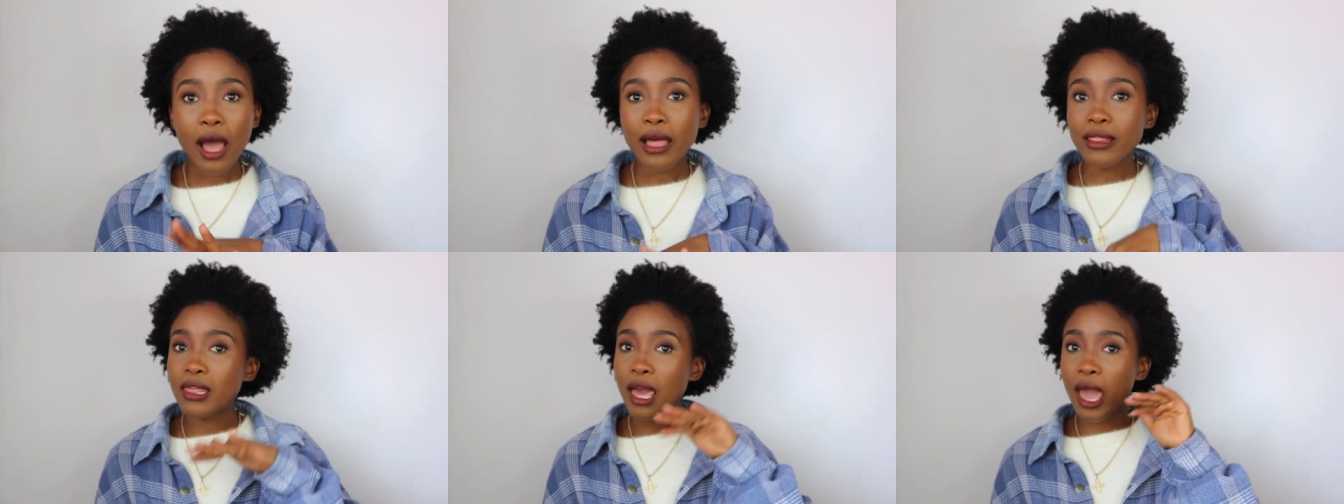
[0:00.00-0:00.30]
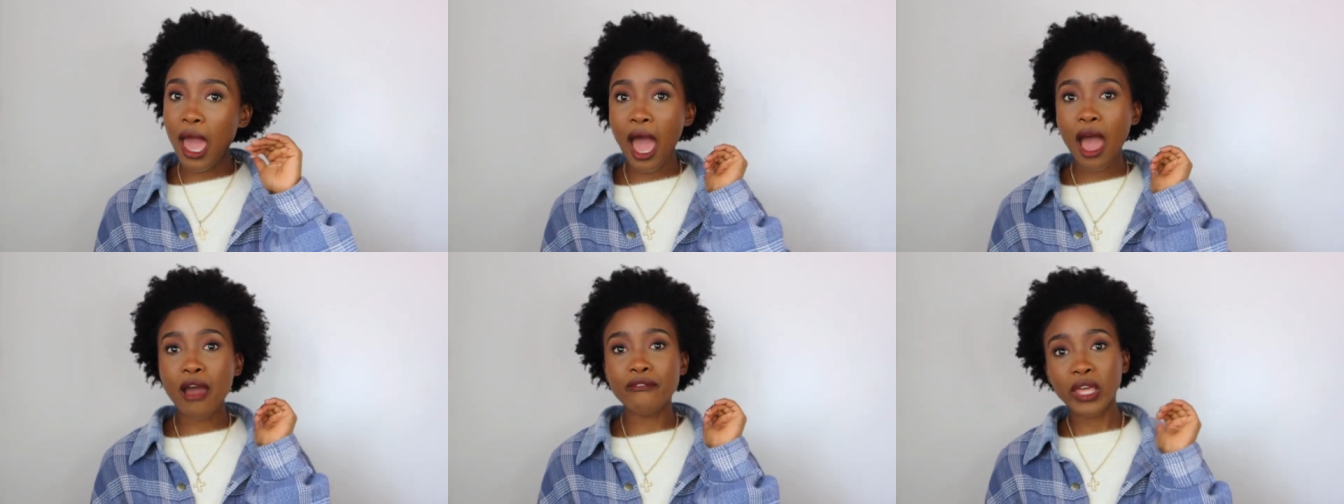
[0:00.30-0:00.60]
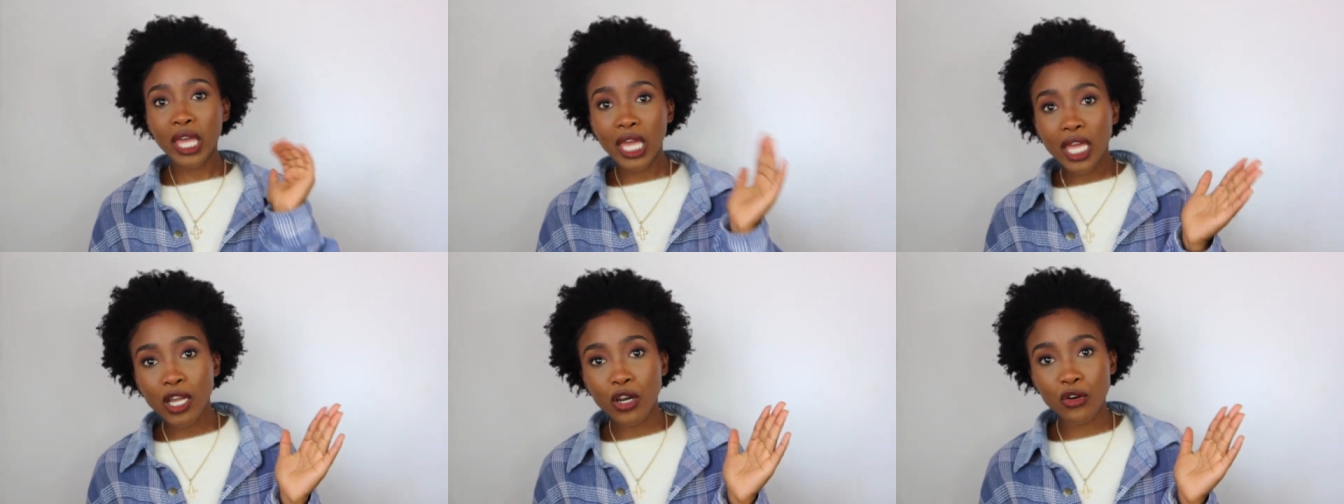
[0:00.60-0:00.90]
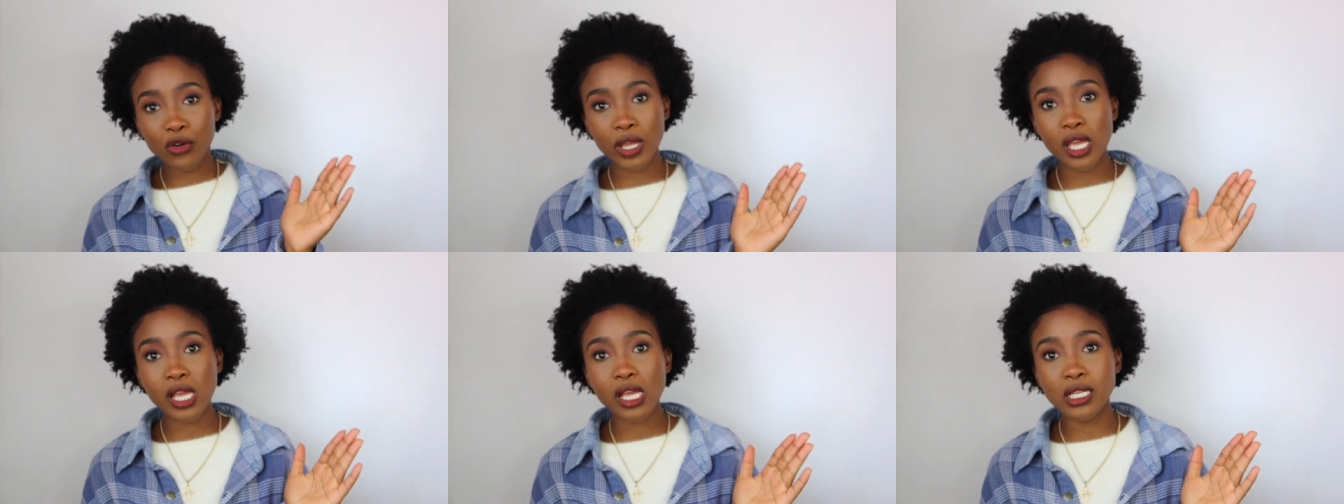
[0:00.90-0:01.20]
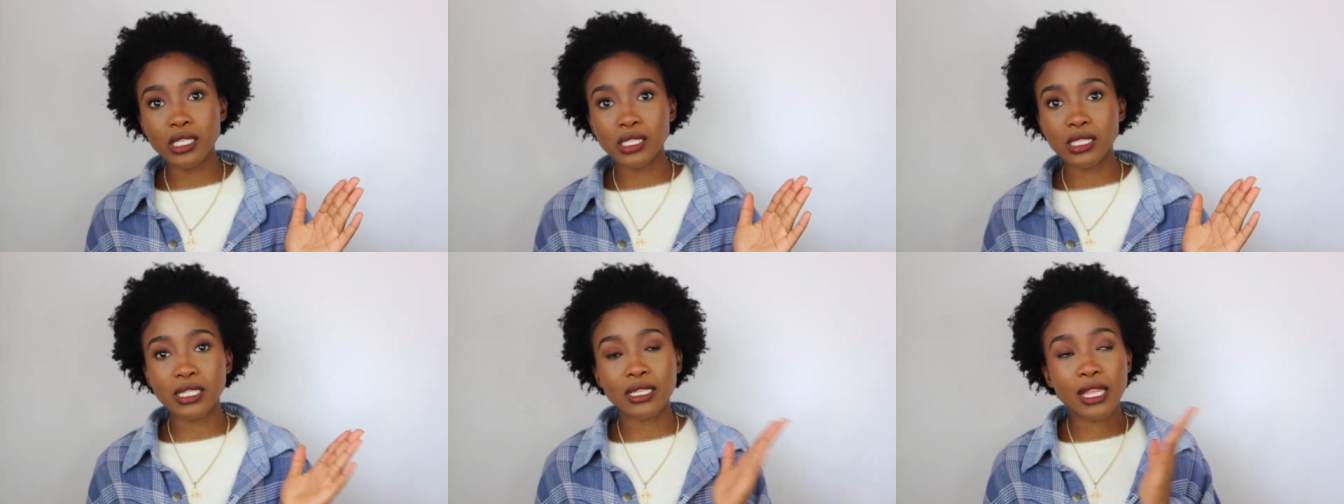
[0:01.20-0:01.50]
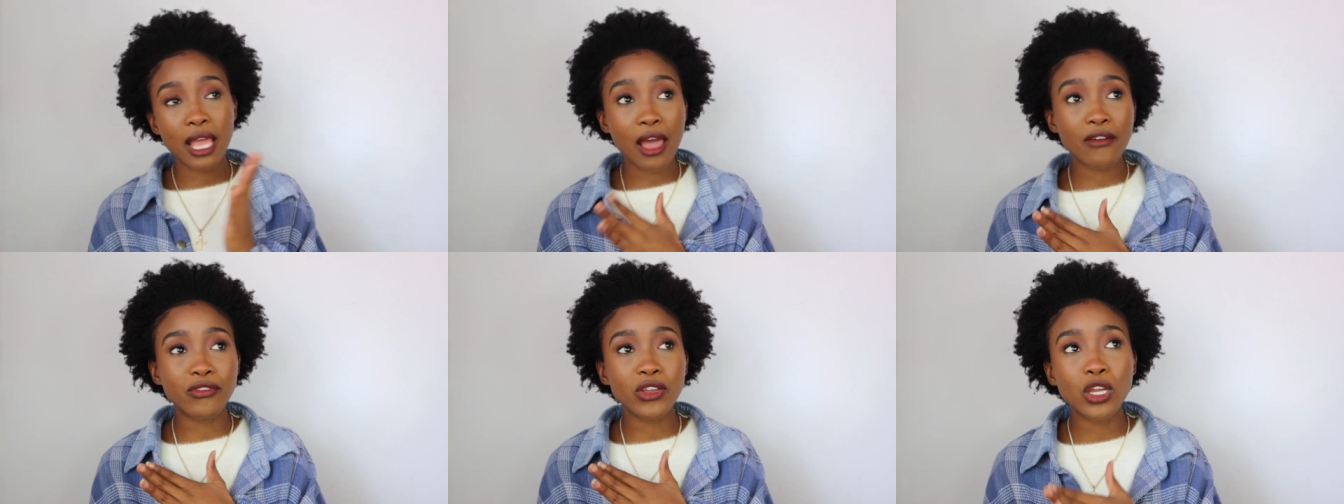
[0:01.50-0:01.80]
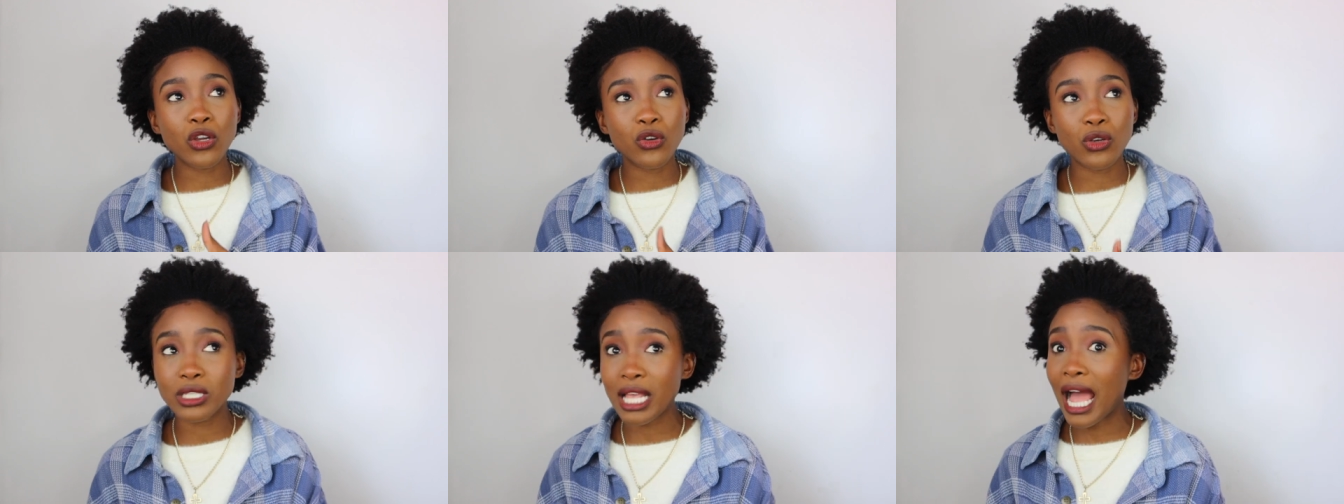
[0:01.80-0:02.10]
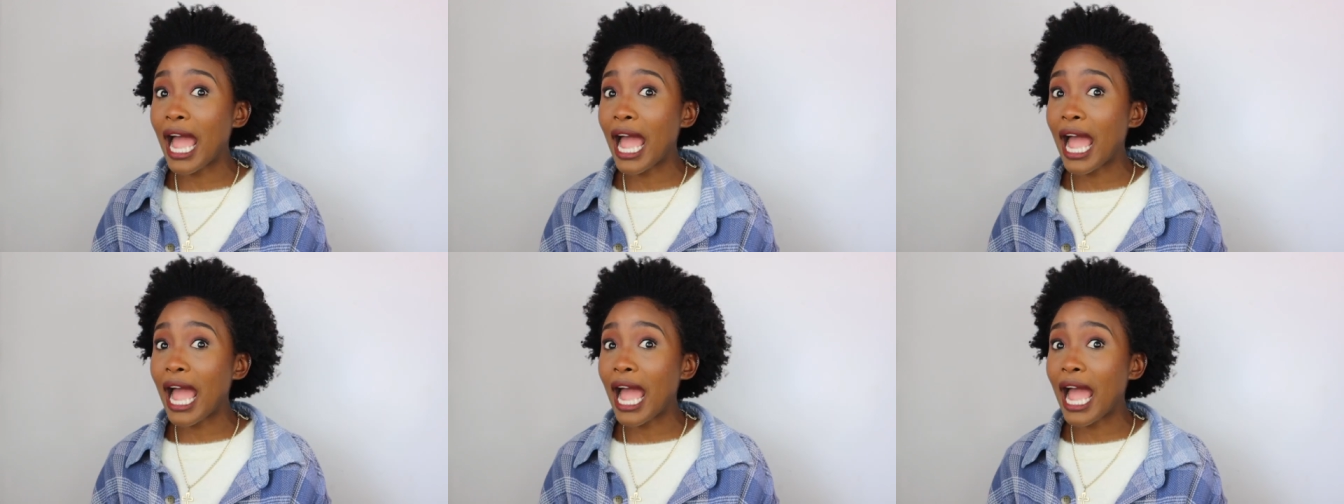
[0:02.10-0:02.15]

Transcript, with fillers: they have increased. They have increased.